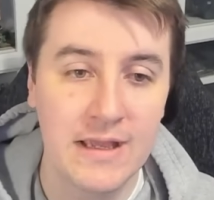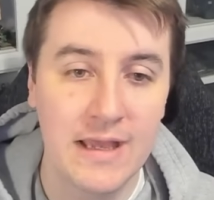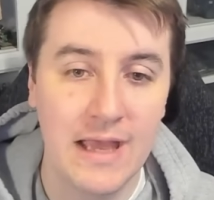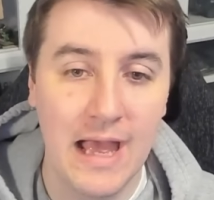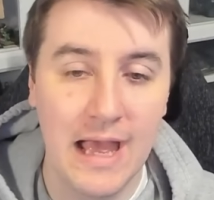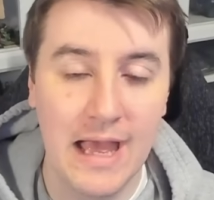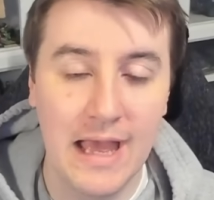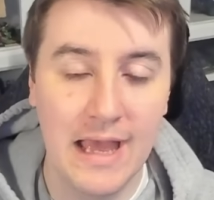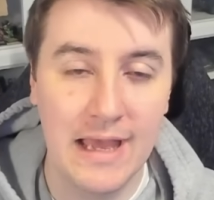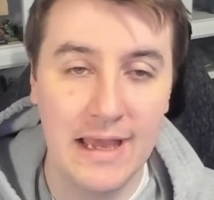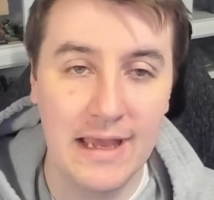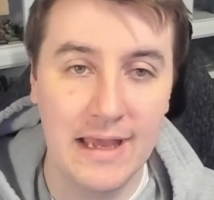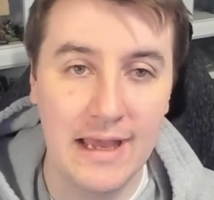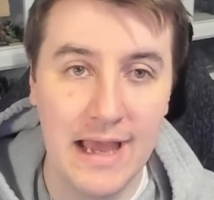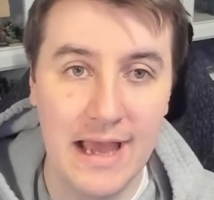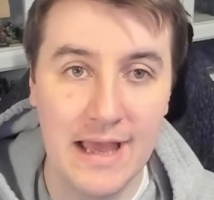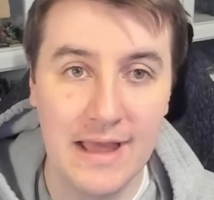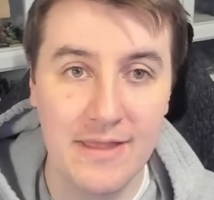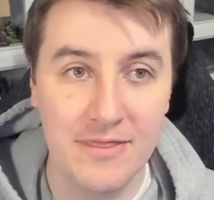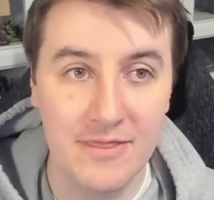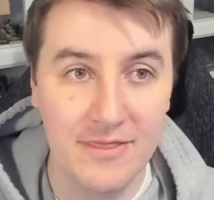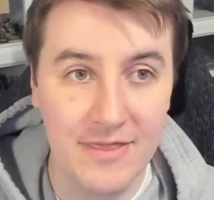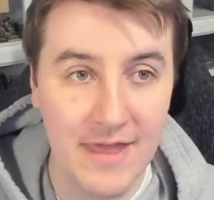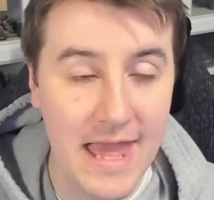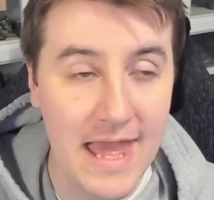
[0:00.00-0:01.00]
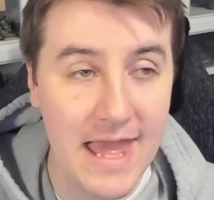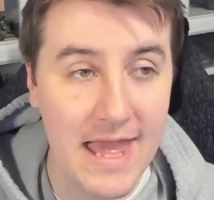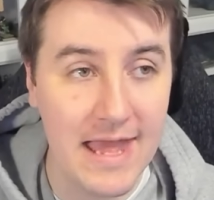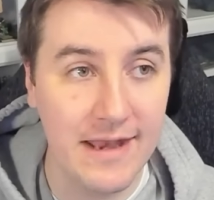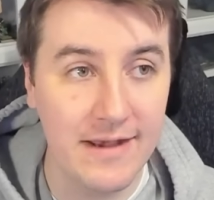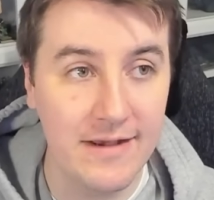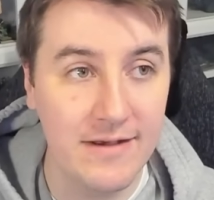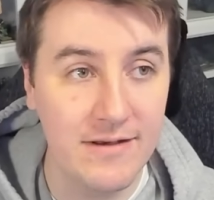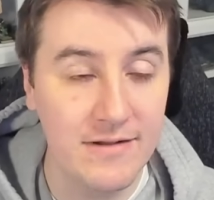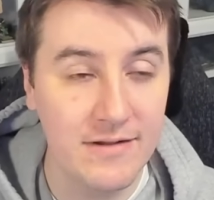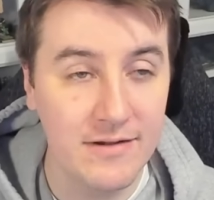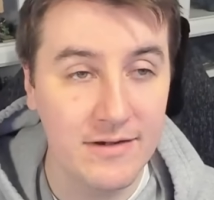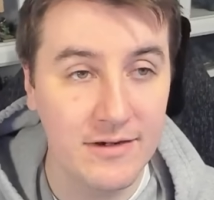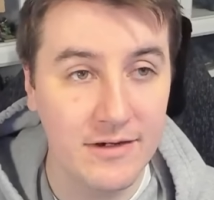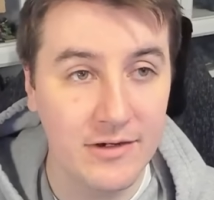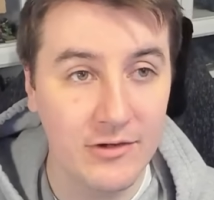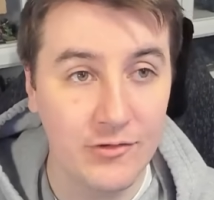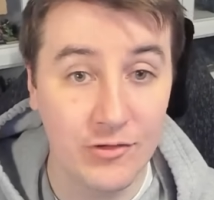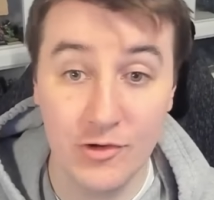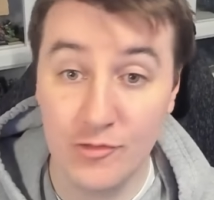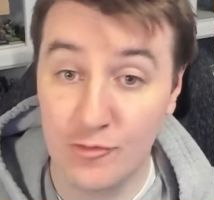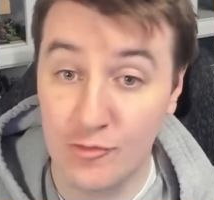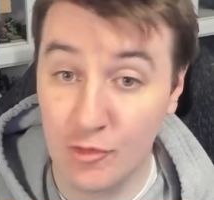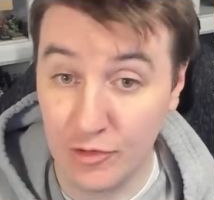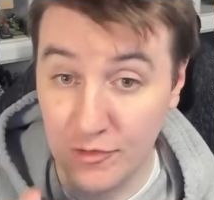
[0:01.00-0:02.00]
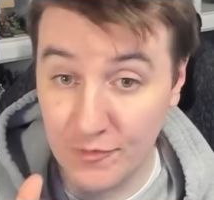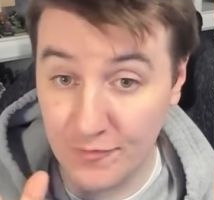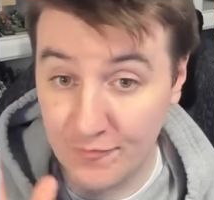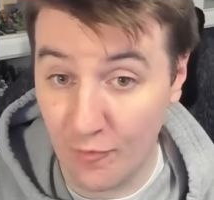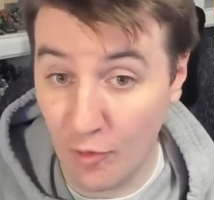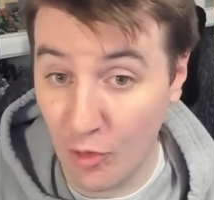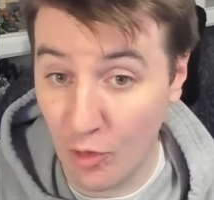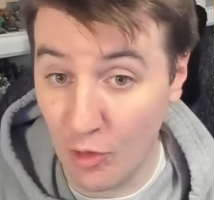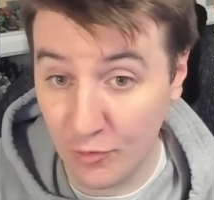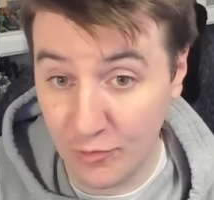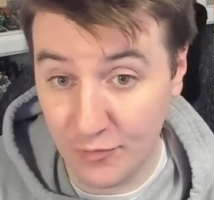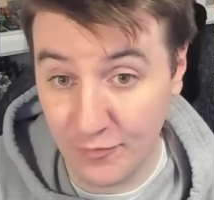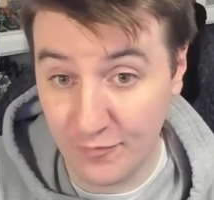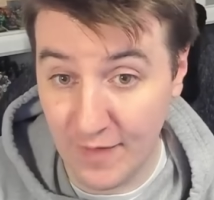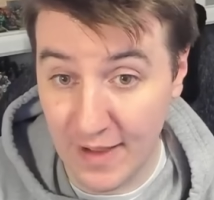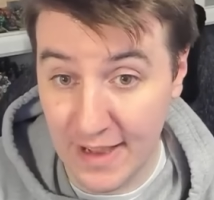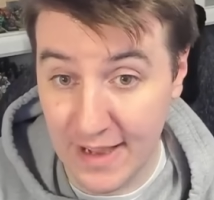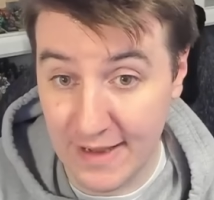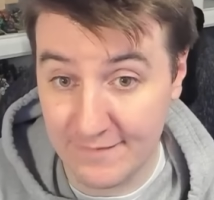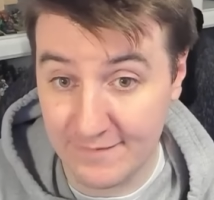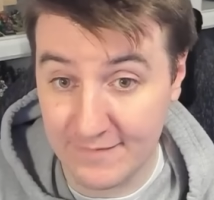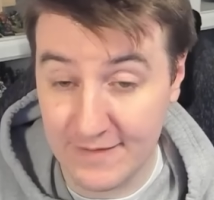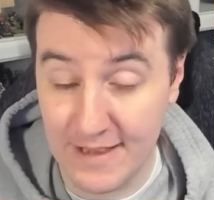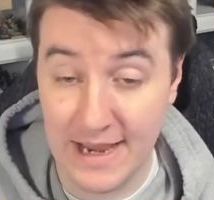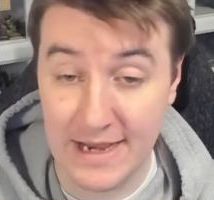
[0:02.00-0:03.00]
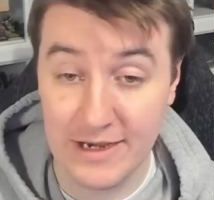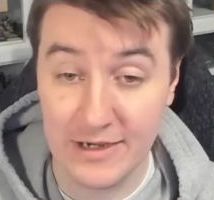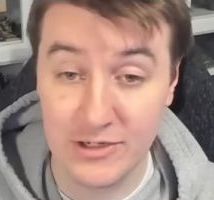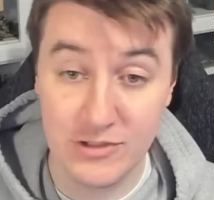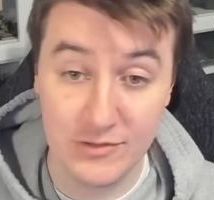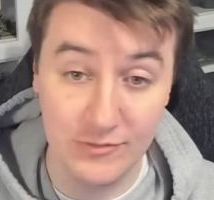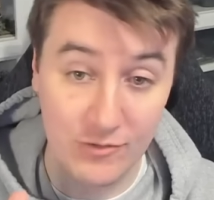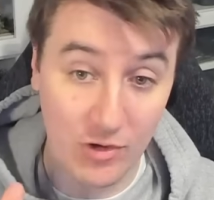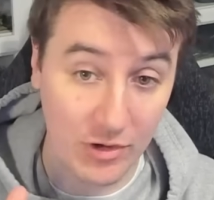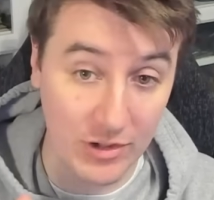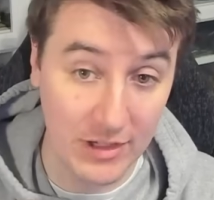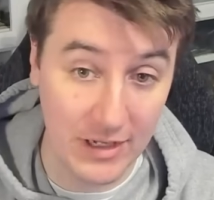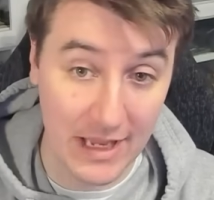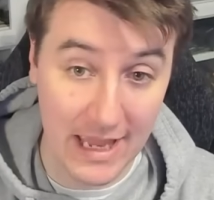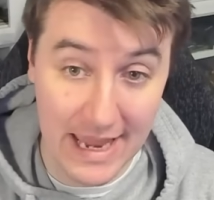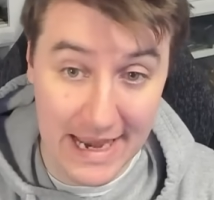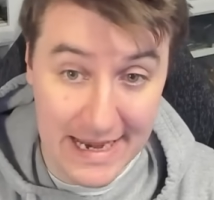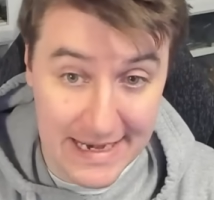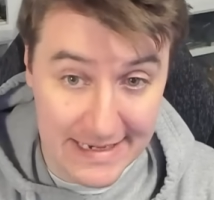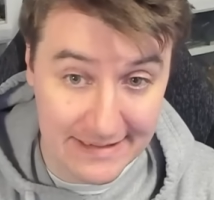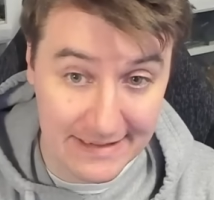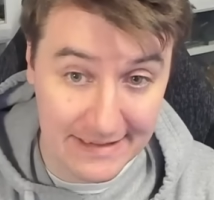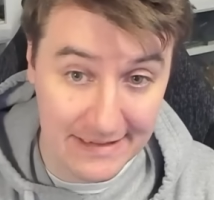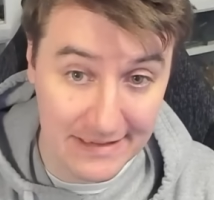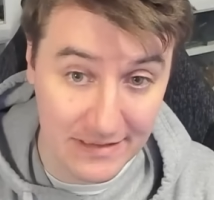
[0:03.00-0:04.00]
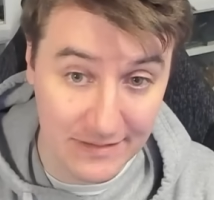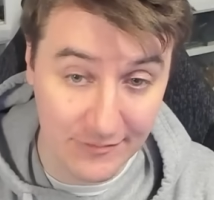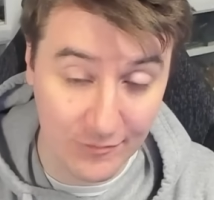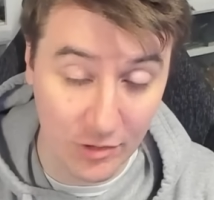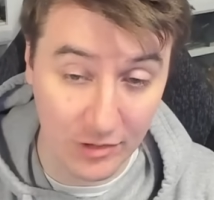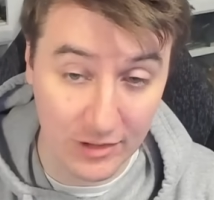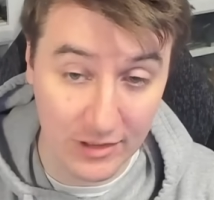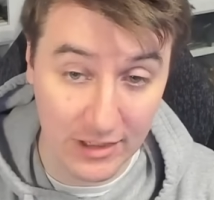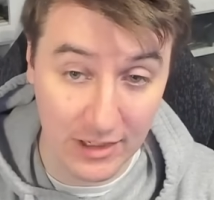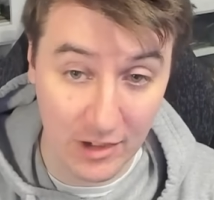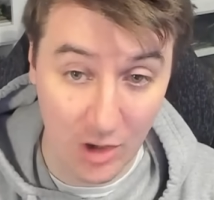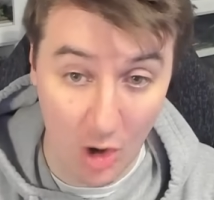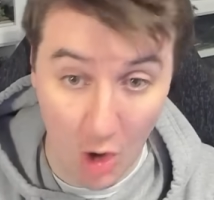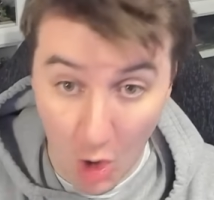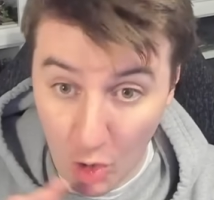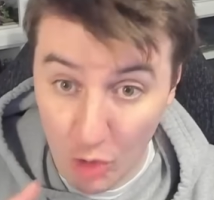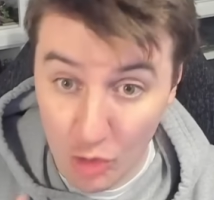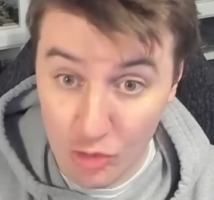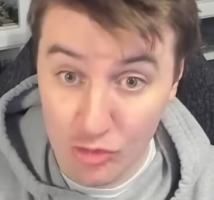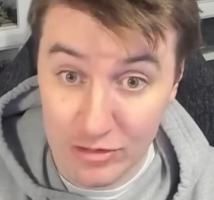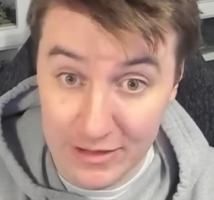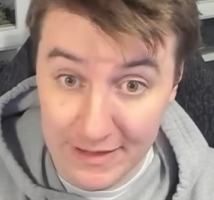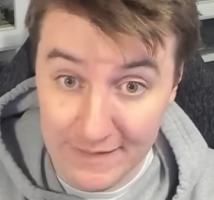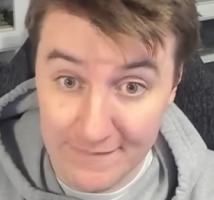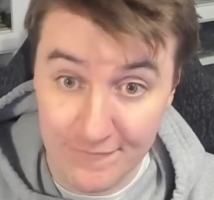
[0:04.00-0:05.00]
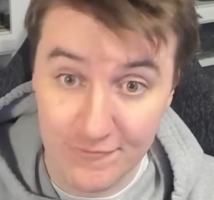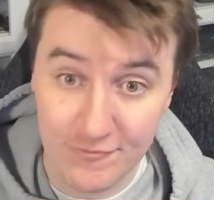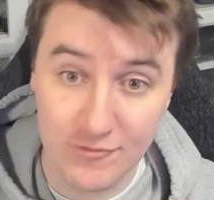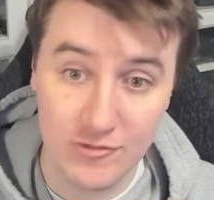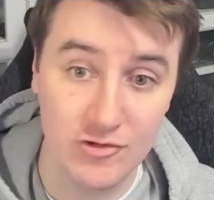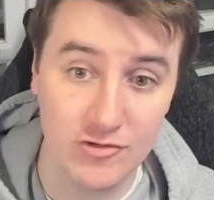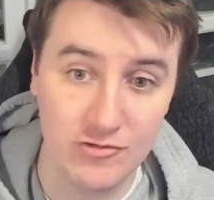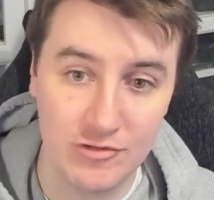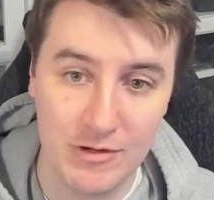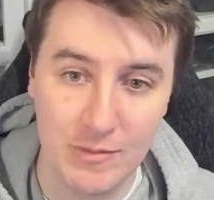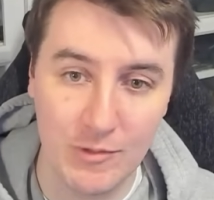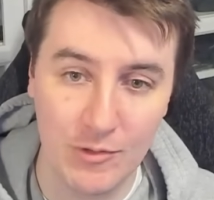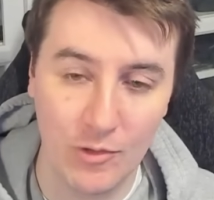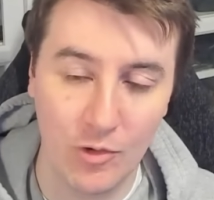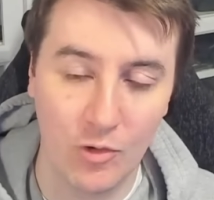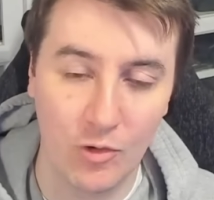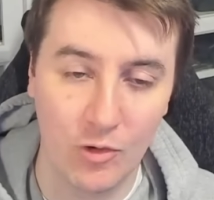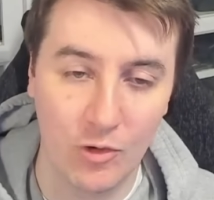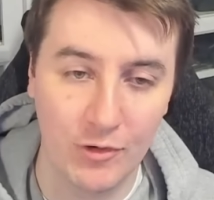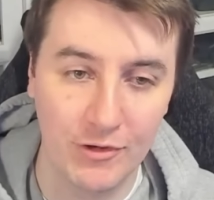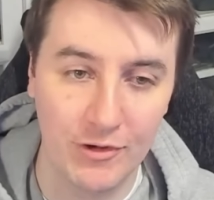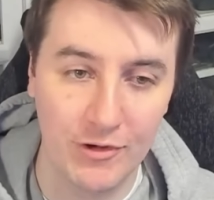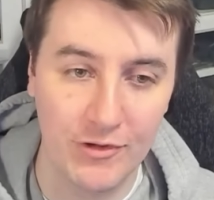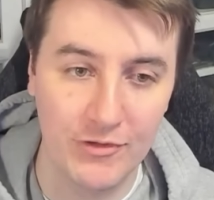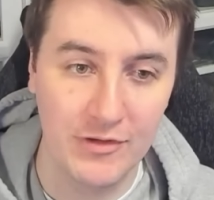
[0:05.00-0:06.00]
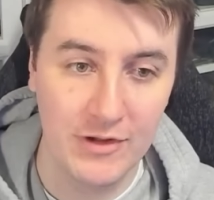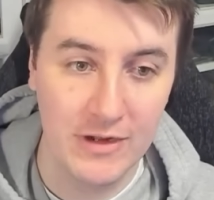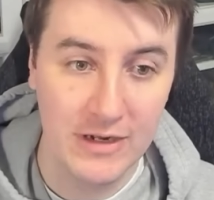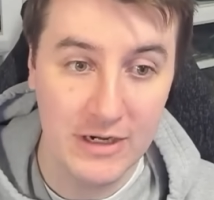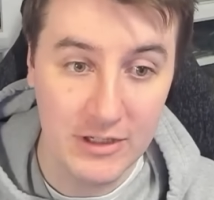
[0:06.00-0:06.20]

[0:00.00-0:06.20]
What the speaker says: And then, so you've got your 4 to 5 tanks, you've got your 80, you've got your 100 infantry with orders,